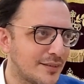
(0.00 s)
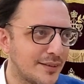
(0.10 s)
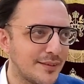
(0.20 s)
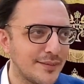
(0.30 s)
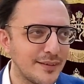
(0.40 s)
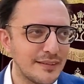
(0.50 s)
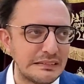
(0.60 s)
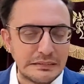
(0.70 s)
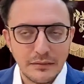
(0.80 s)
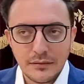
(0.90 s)
It's very...
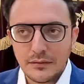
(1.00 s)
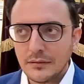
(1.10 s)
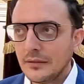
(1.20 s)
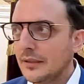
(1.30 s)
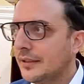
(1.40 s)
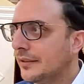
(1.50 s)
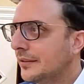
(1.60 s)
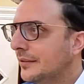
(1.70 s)
Ugh.